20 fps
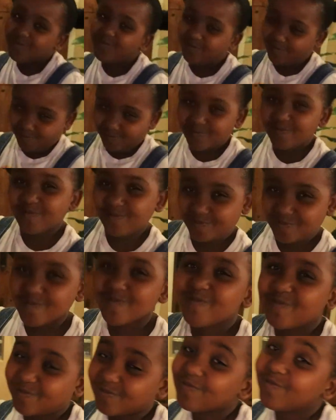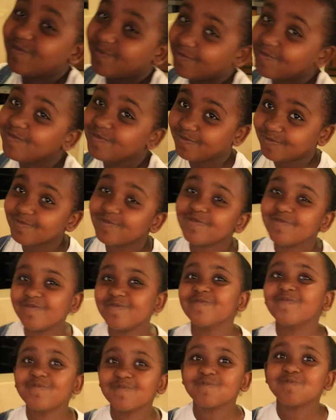you to the park,
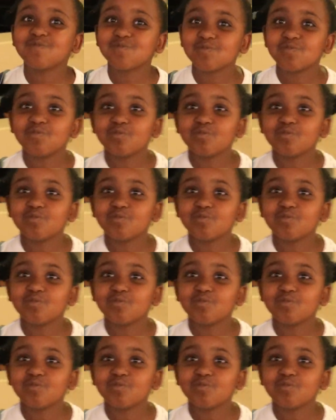mm-hmm. right?